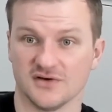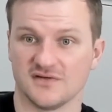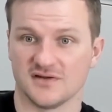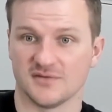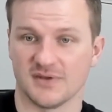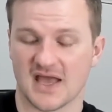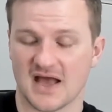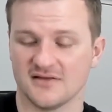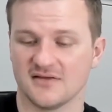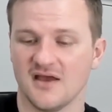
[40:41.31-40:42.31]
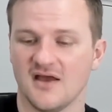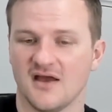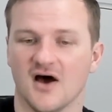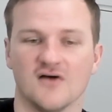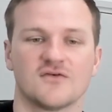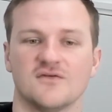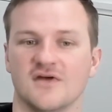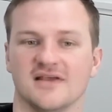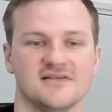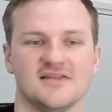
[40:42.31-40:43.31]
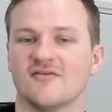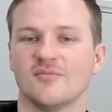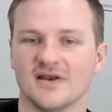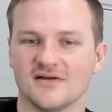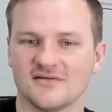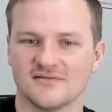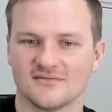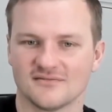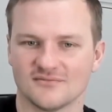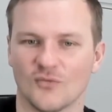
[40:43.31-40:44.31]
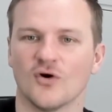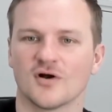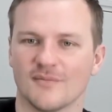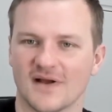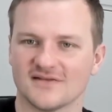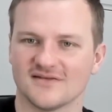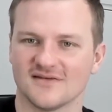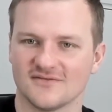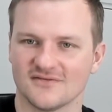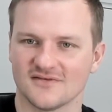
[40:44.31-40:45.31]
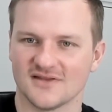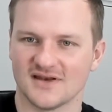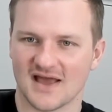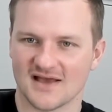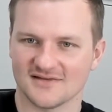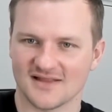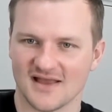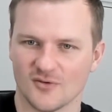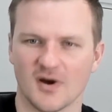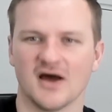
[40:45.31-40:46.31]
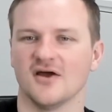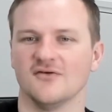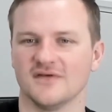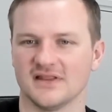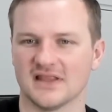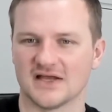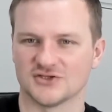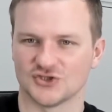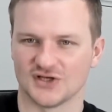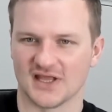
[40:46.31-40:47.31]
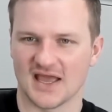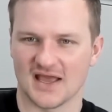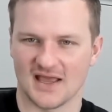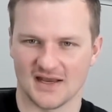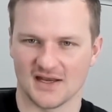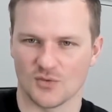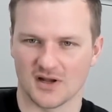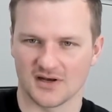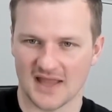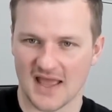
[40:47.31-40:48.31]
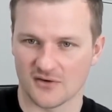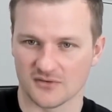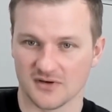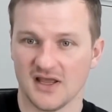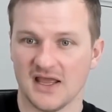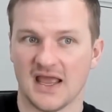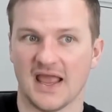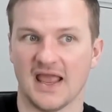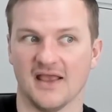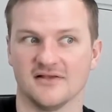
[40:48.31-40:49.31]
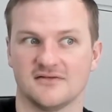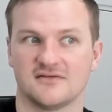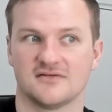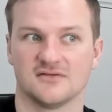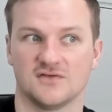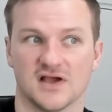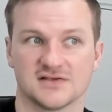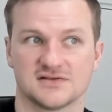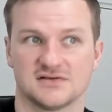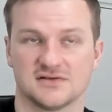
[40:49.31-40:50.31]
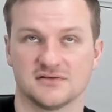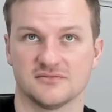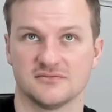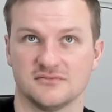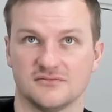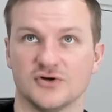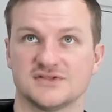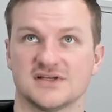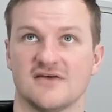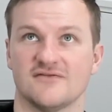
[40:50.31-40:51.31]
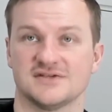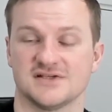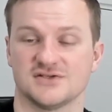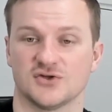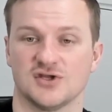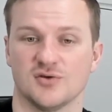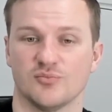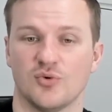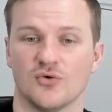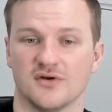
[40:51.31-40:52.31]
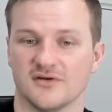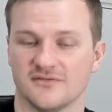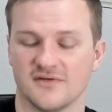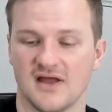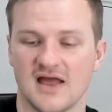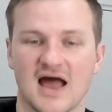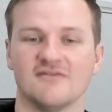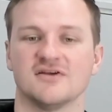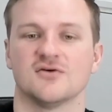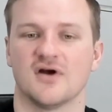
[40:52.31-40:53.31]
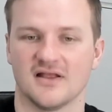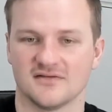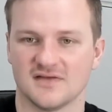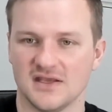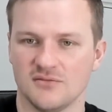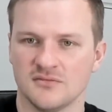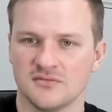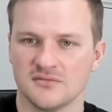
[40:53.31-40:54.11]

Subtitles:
to be had. It's never been more competitive than it has now, but I don't think that should get anyone down. It's just puts an emphasis on the importance of having the right team,